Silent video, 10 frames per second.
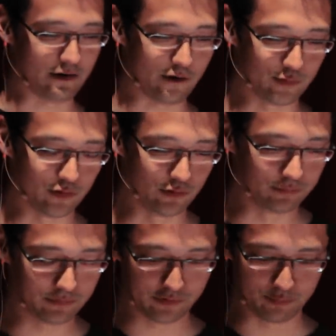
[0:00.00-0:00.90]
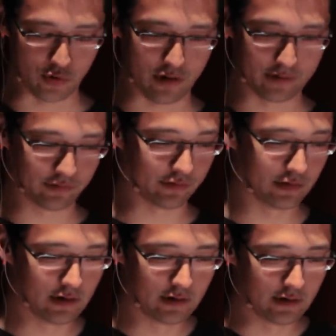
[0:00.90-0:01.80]
horrible spawns
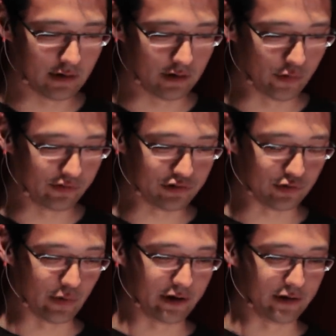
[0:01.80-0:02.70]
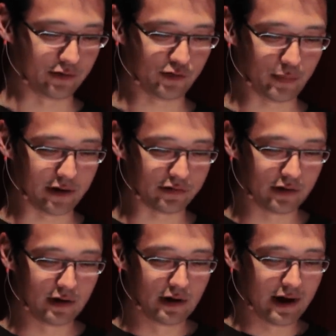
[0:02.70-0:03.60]
uh, were situated in space.
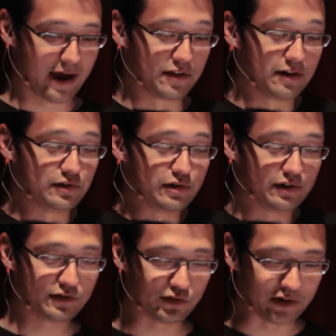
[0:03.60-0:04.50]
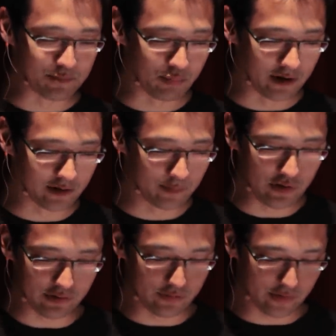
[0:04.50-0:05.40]
And then you could steampunk them,
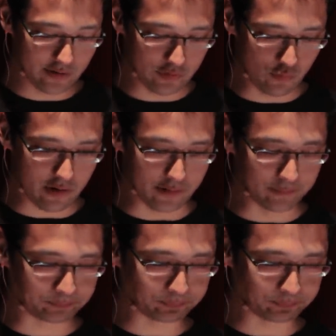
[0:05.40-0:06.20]
you could do whatever you want.